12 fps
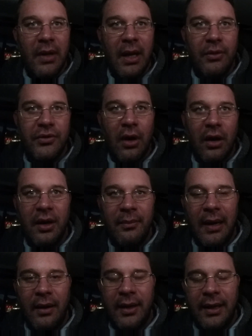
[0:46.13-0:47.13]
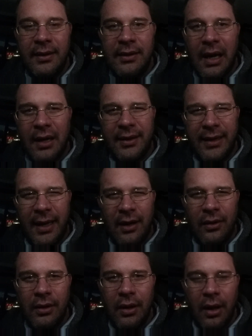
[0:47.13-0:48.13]
he was talking about getting knocked
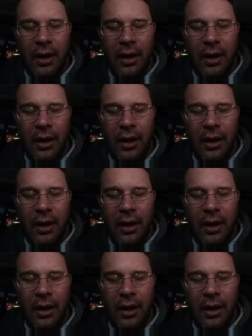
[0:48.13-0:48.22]
down.